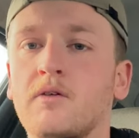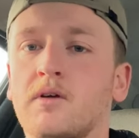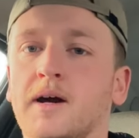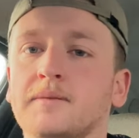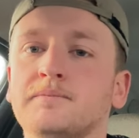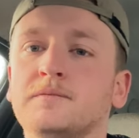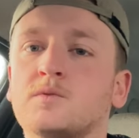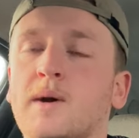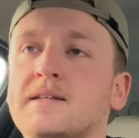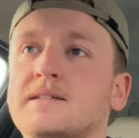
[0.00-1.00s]
Right,
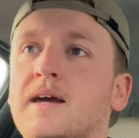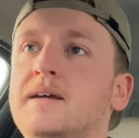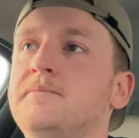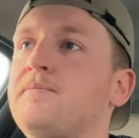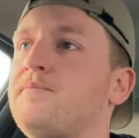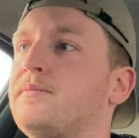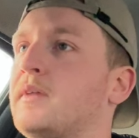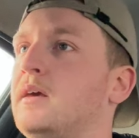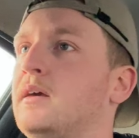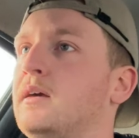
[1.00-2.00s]
it's Wednesday.
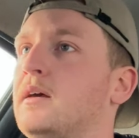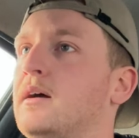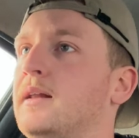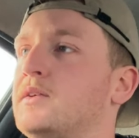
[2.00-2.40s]
I